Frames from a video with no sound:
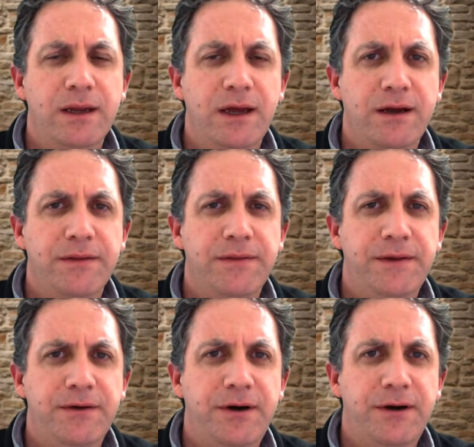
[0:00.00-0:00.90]
Now,
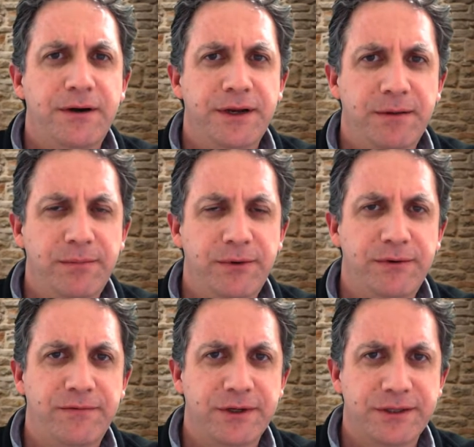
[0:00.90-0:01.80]
there are a number
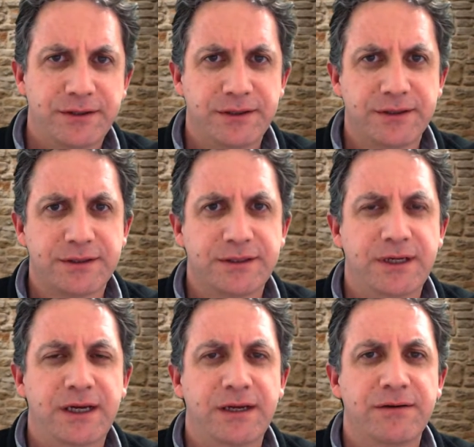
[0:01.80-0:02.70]
of restaurants
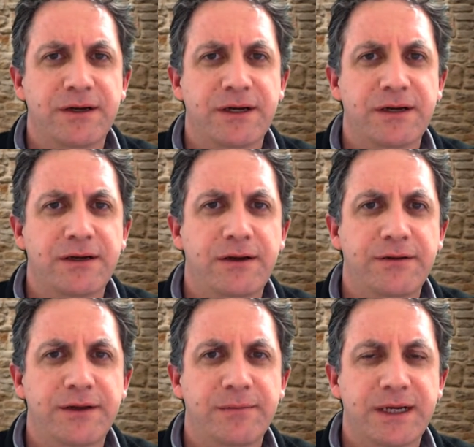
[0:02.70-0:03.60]
and uh,
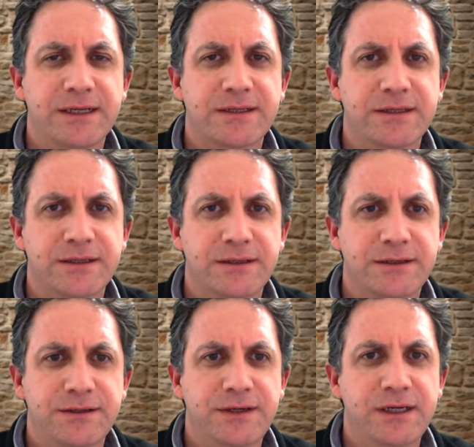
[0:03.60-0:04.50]
clothing places in the
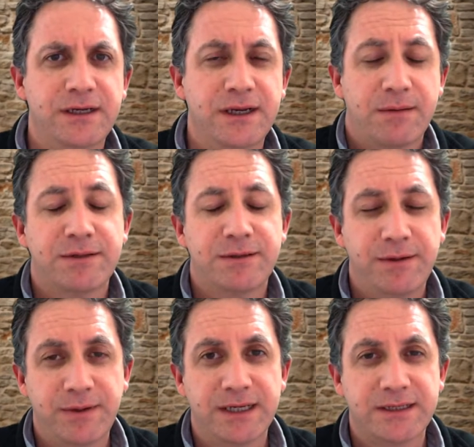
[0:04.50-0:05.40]
street, and it happens to be
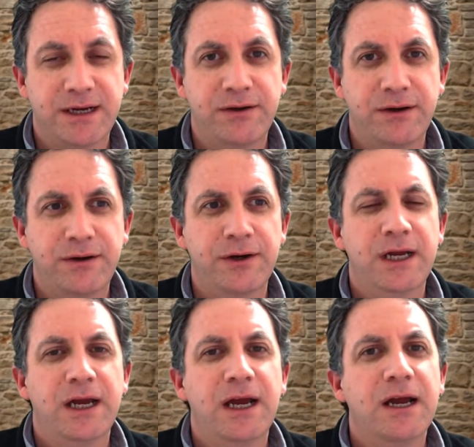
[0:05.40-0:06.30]
a place I know.
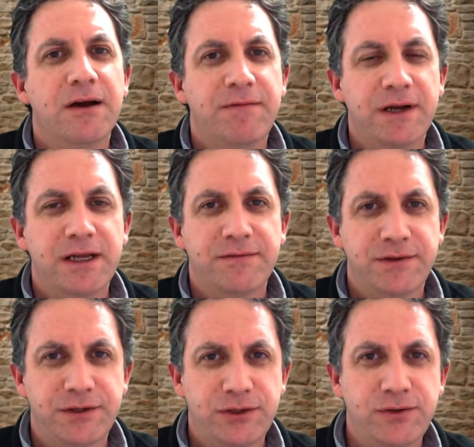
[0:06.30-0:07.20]
Funny enough,
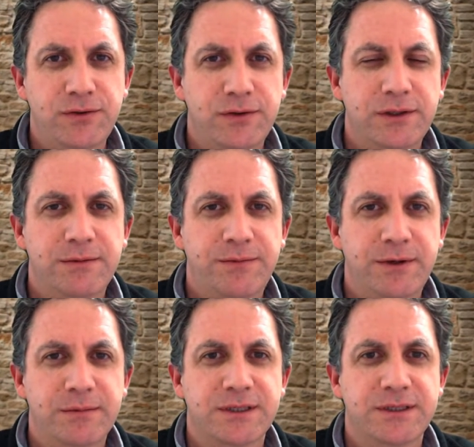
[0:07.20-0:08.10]
the two
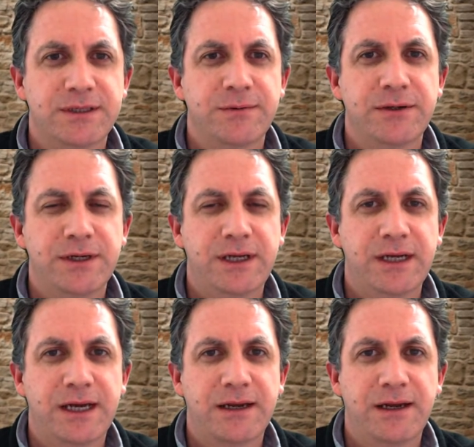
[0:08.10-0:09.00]
premises that we're
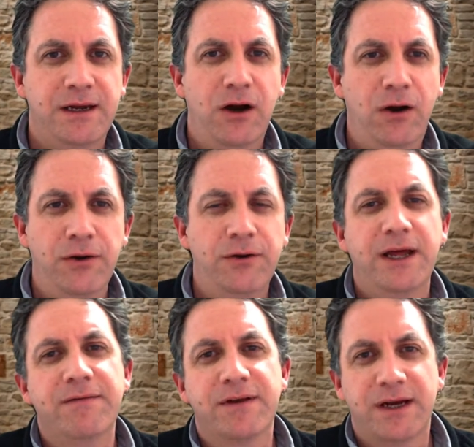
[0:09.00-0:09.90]
looking at are not
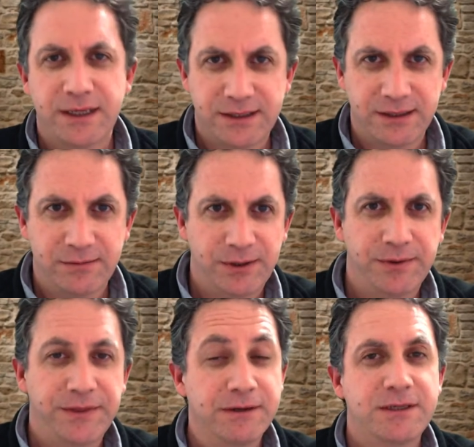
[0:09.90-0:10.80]
advertised at the
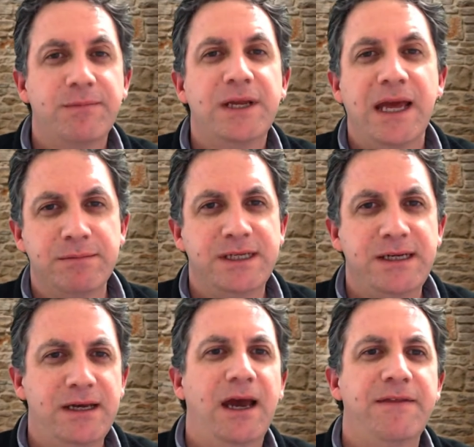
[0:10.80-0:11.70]
moment. They're simply
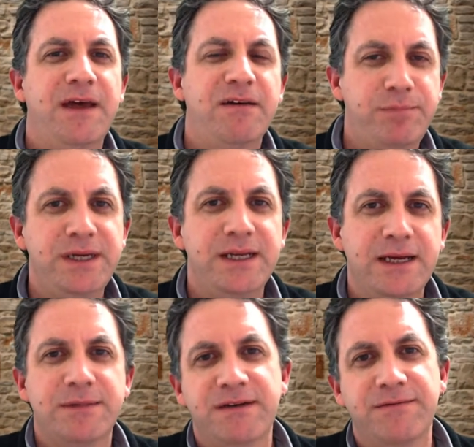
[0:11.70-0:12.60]
empty and they have been
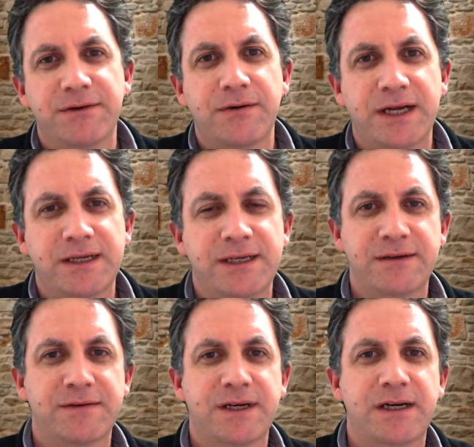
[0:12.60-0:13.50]
empty for a great deal
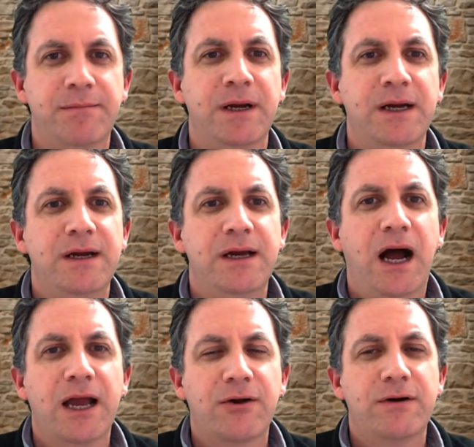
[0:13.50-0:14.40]
of time.
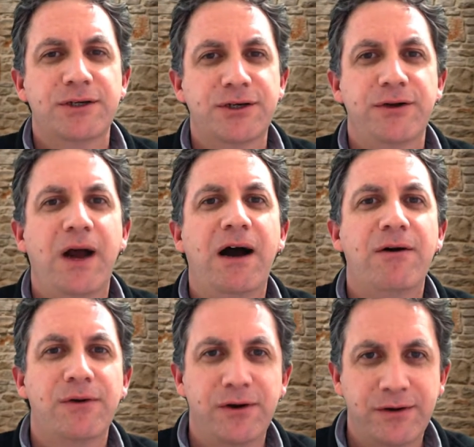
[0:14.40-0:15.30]
I can't show you how
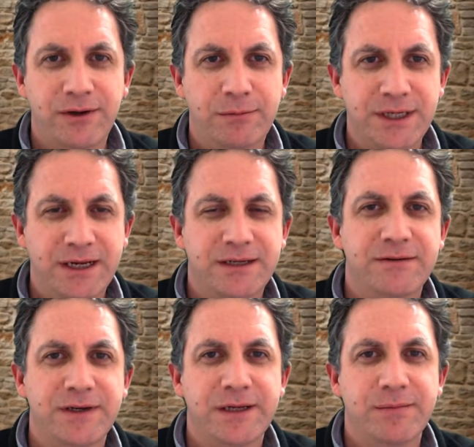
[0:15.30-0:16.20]
long
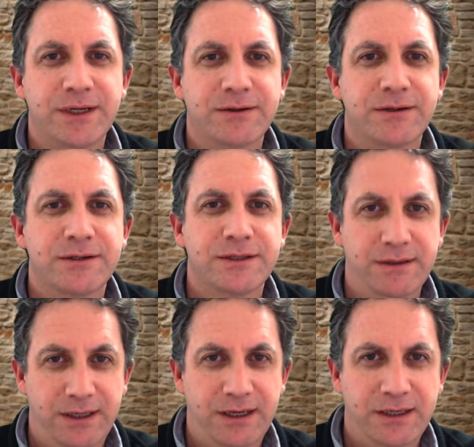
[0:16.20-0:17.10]
objectively because,
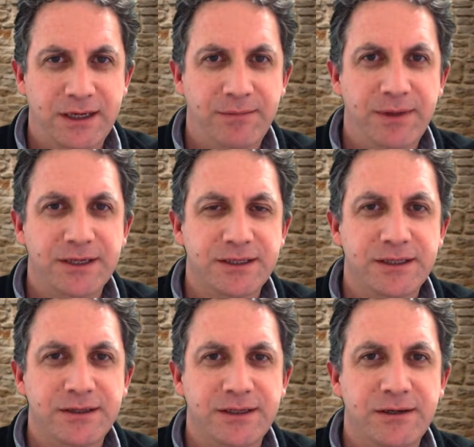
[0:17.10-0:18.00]
as I mentioned
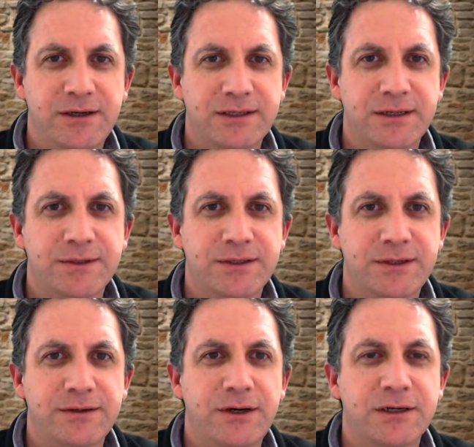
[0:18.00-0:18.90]
in the last
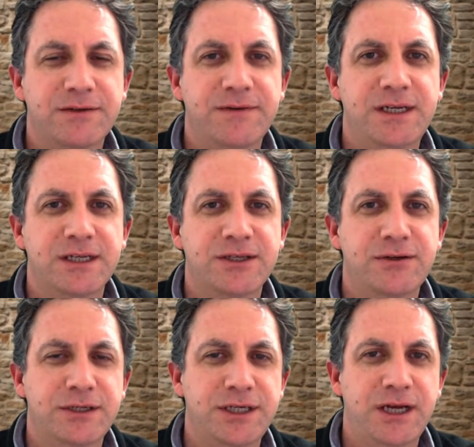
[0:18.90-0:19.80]
episode, Oxford does
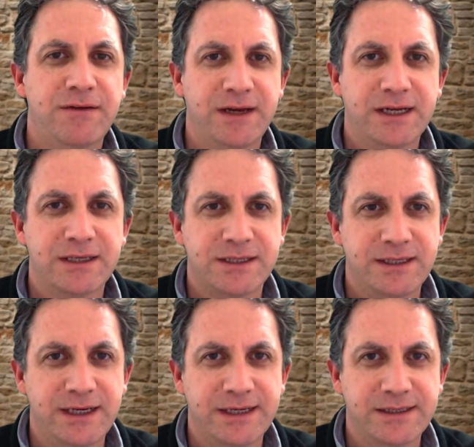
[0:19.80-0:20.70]
not share
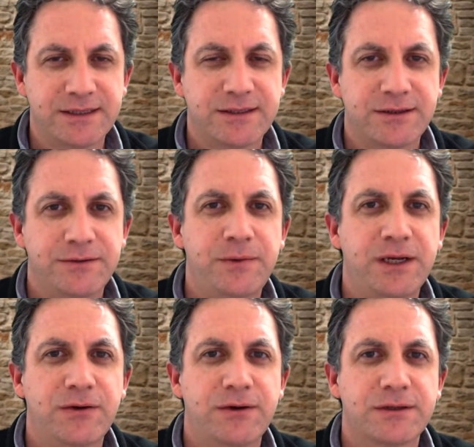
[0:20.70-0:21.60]
vacancy data, so we
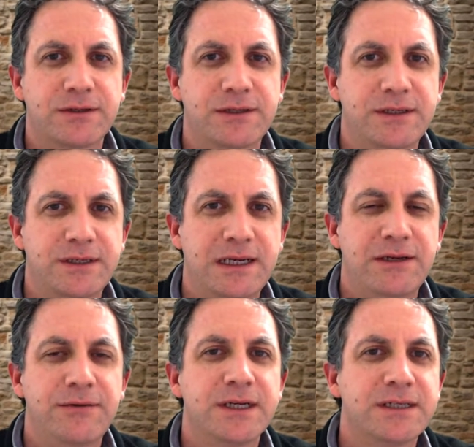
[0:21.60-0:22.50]
can't tell
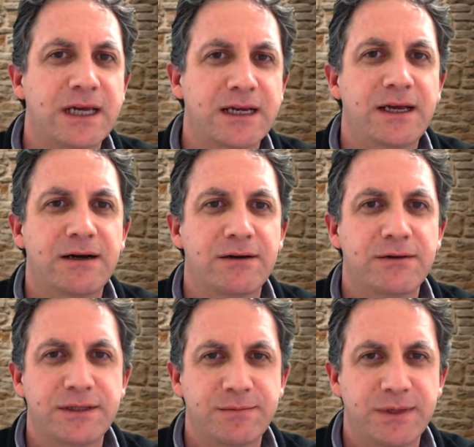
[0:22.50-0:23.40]
you exactly how
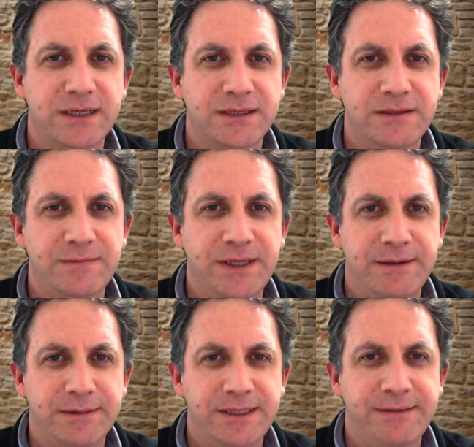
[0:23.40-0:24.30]
long these places have been
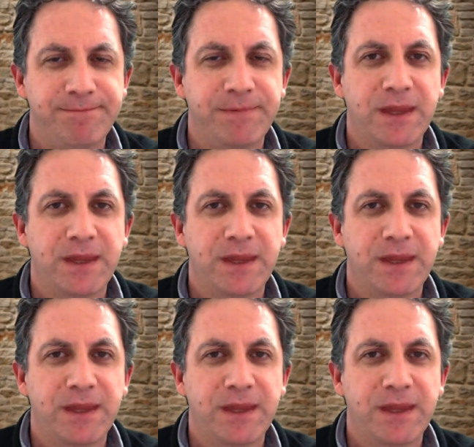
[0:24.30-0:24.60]
empty.